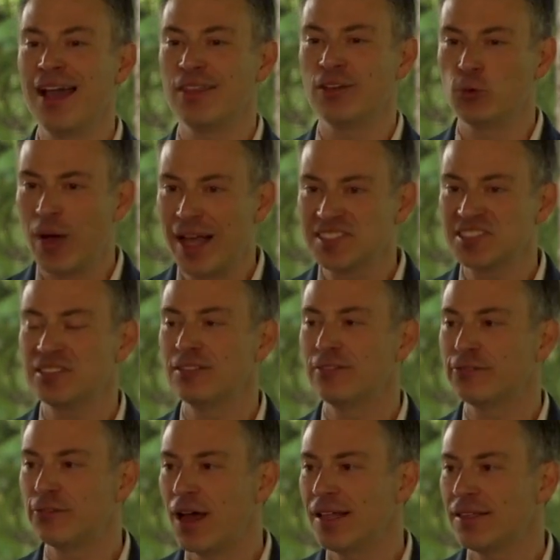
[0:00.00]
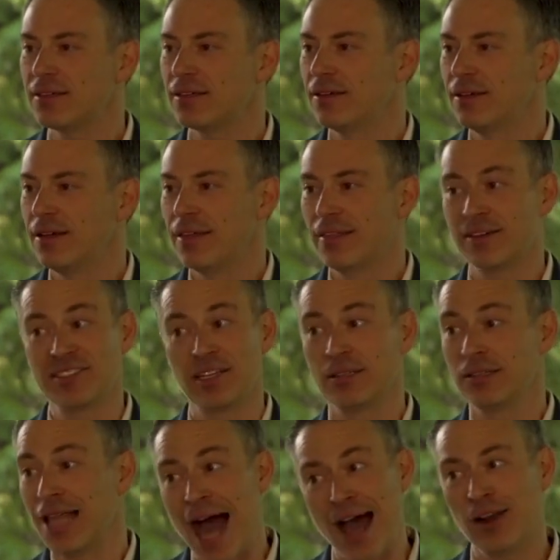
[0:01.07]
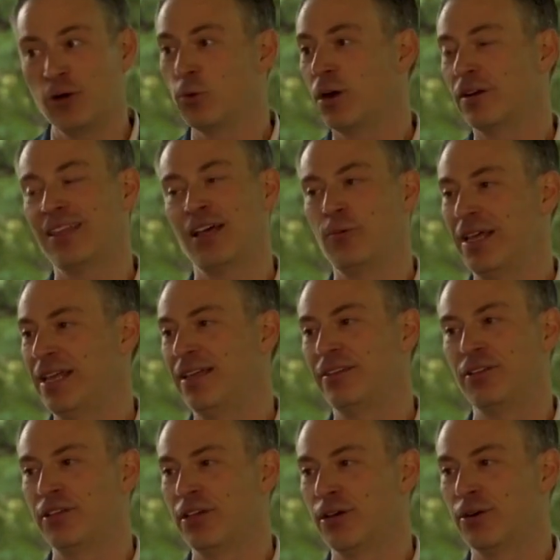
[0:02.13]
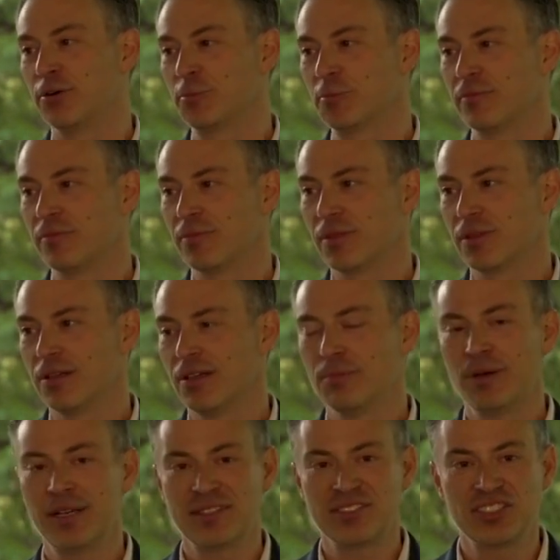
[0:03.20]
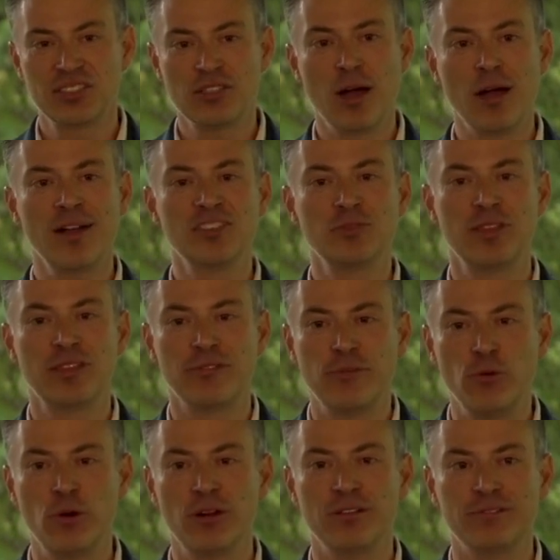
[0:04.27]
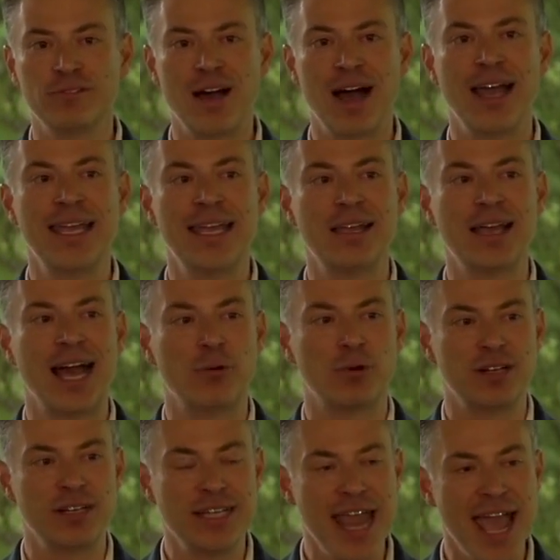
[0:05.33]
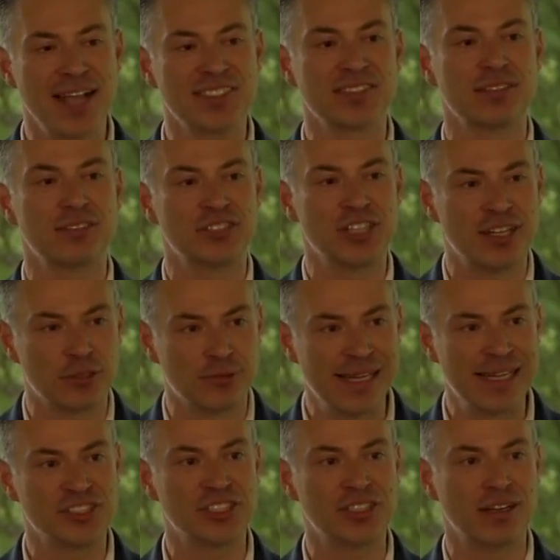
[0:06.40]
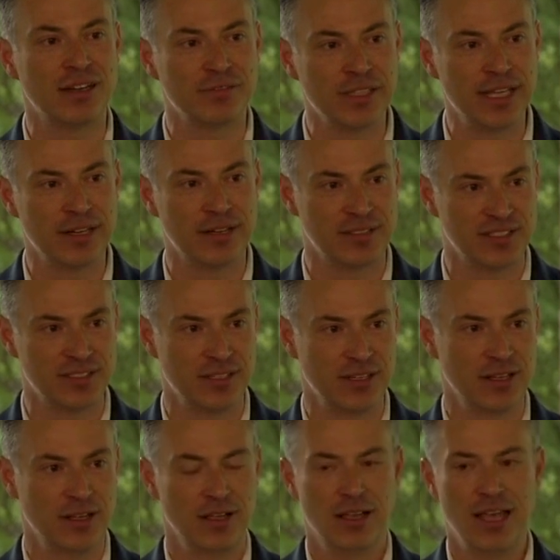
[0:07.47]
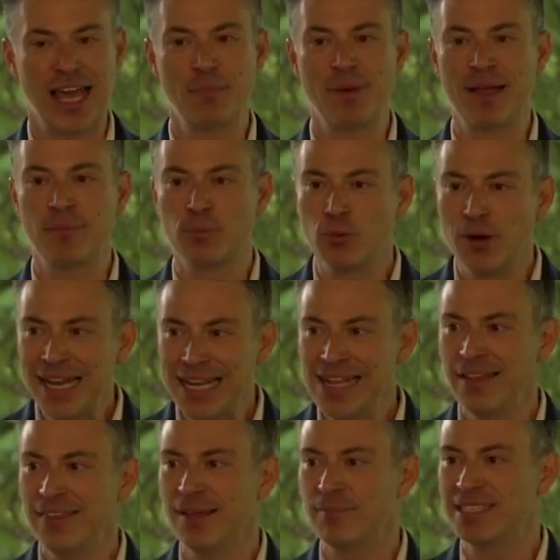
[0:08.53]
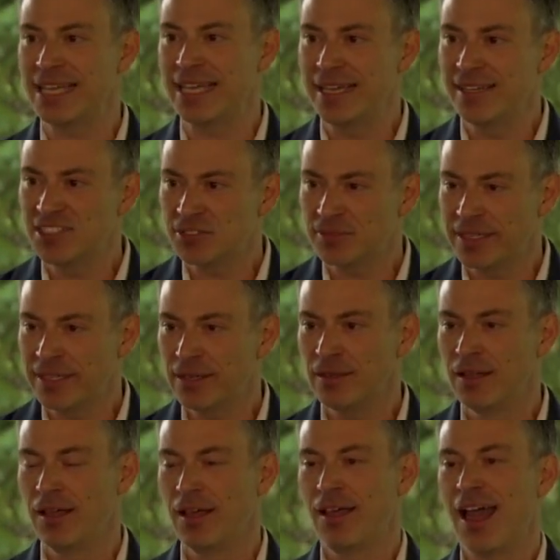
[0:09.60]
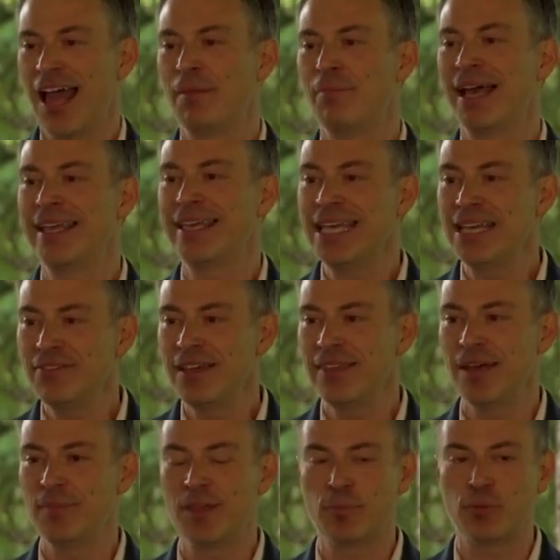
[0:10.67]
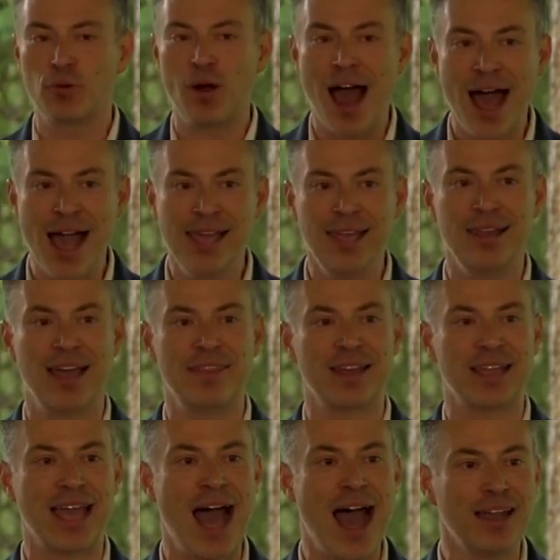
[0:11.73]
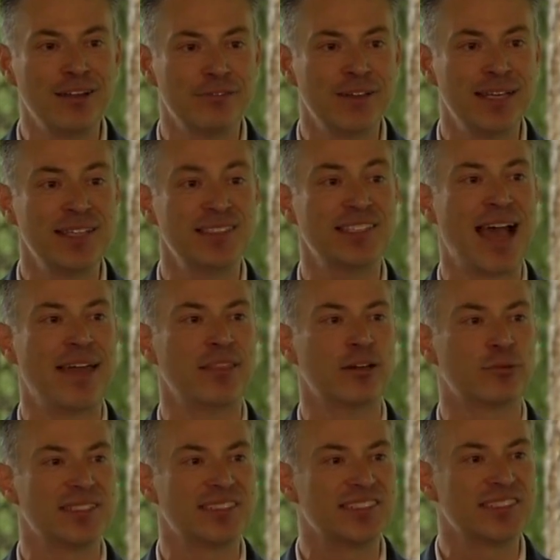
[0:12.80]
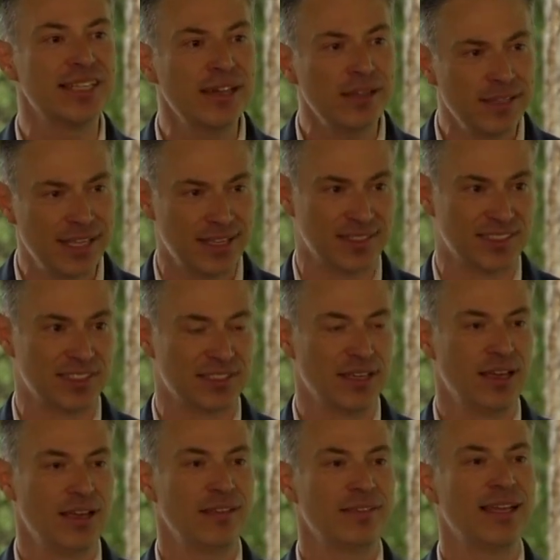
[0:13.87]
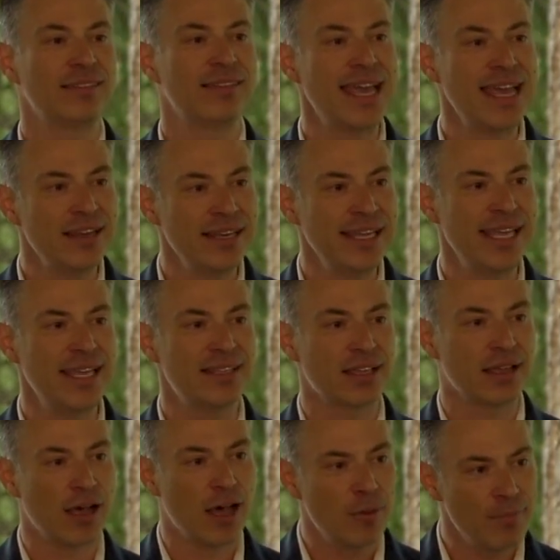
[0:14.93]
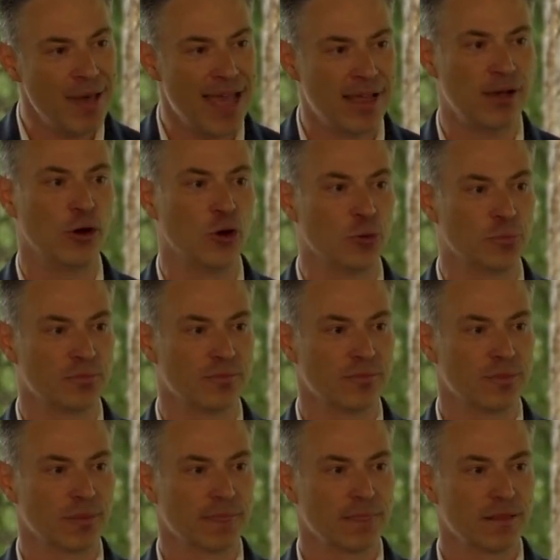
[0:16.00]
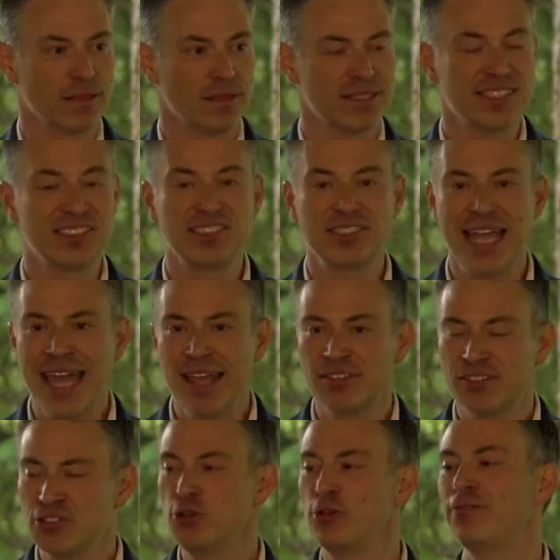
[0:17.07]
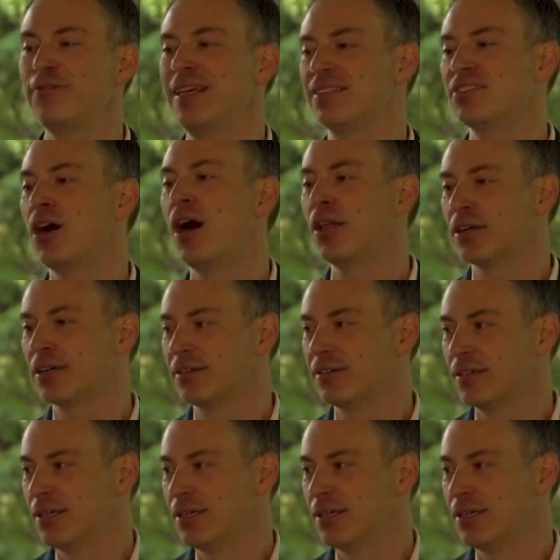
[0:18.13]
the Western Front, there's a lot of work that we need to do. But it starts with fortifying our next generation of leaders. And by bringing them to Israel and by giving them the pride and the confidence and the resilience that they need to come back home, to stand 2 feet taller,